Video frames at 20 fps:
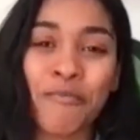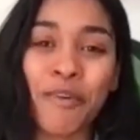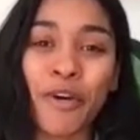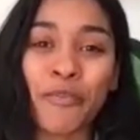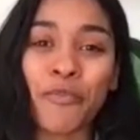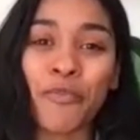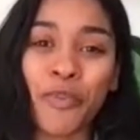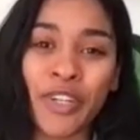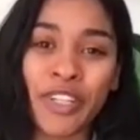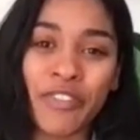
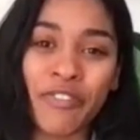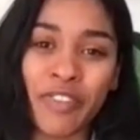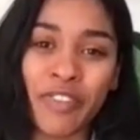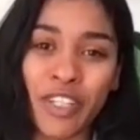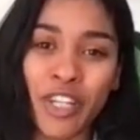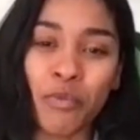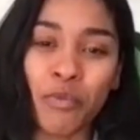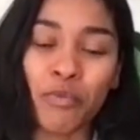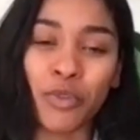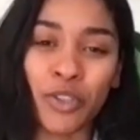But with
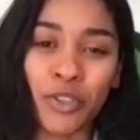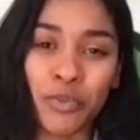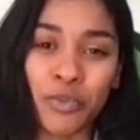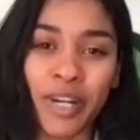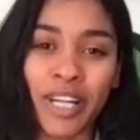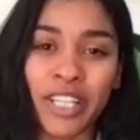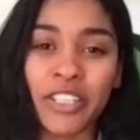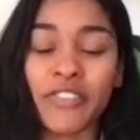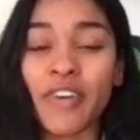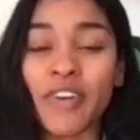FNOM
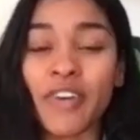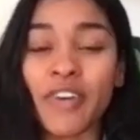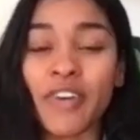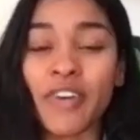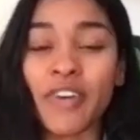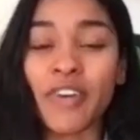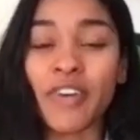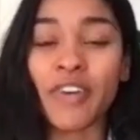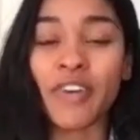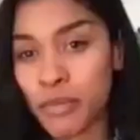Worldwide, you've
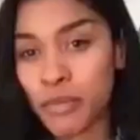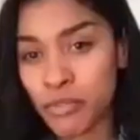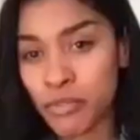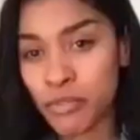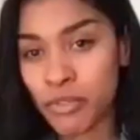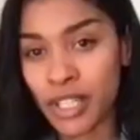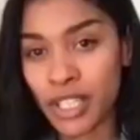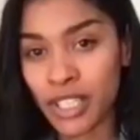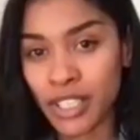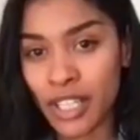actually
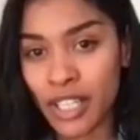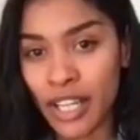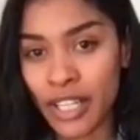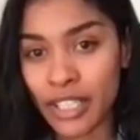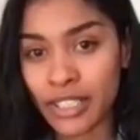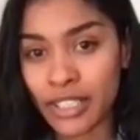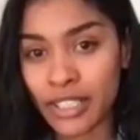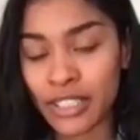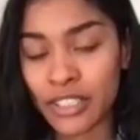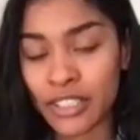been
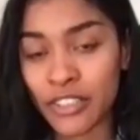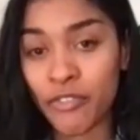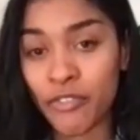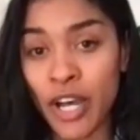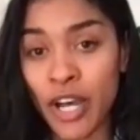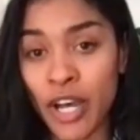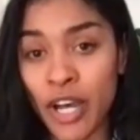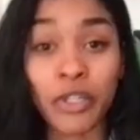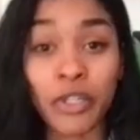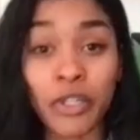recognized,
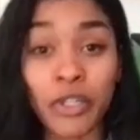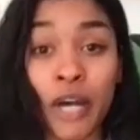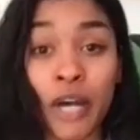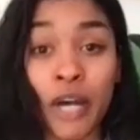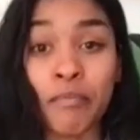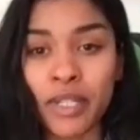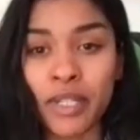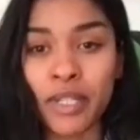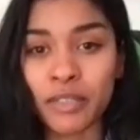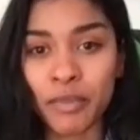um, your
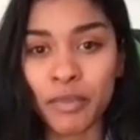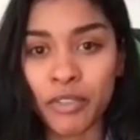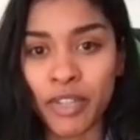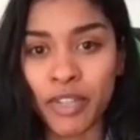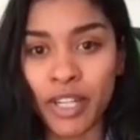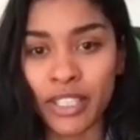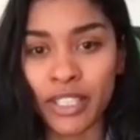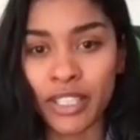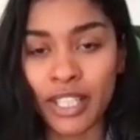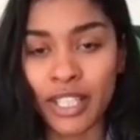company has
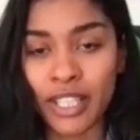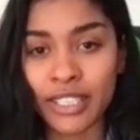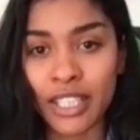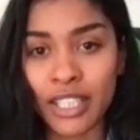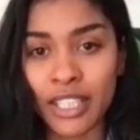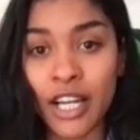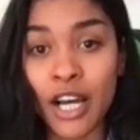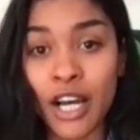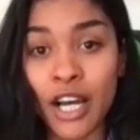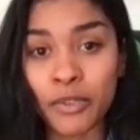been
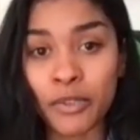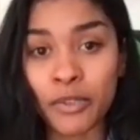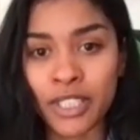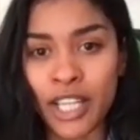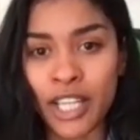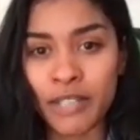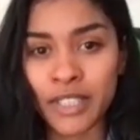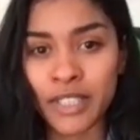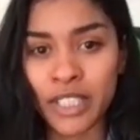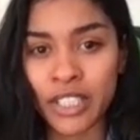recognized a couple
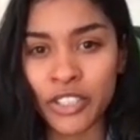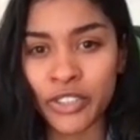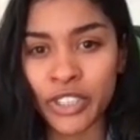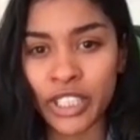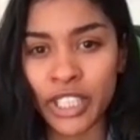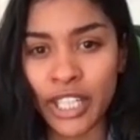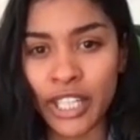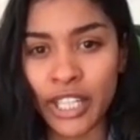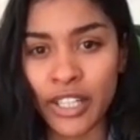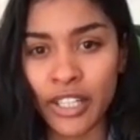times. Can
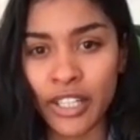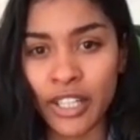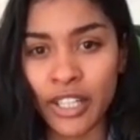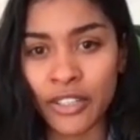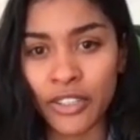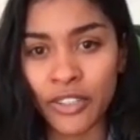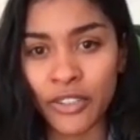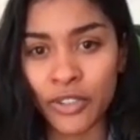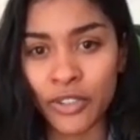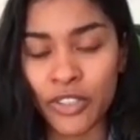you
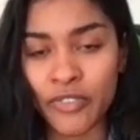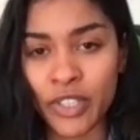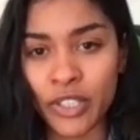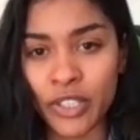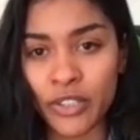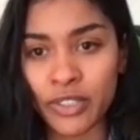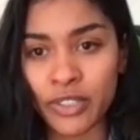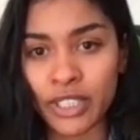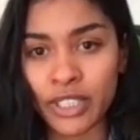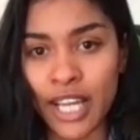share a little of
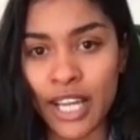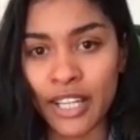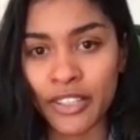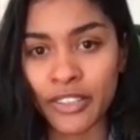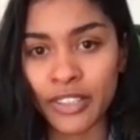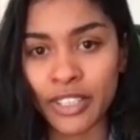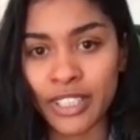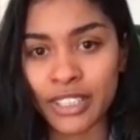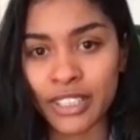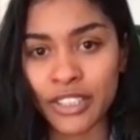those
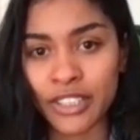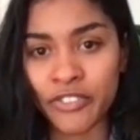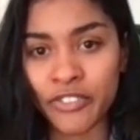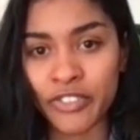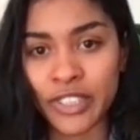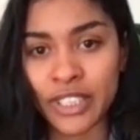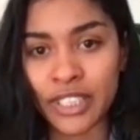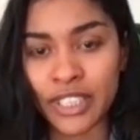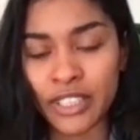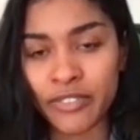accolades that
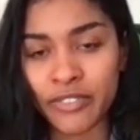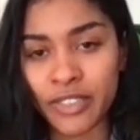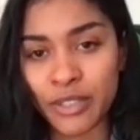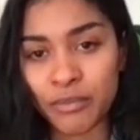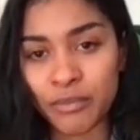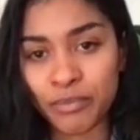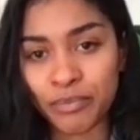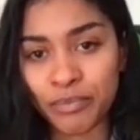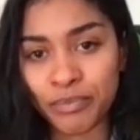you've received?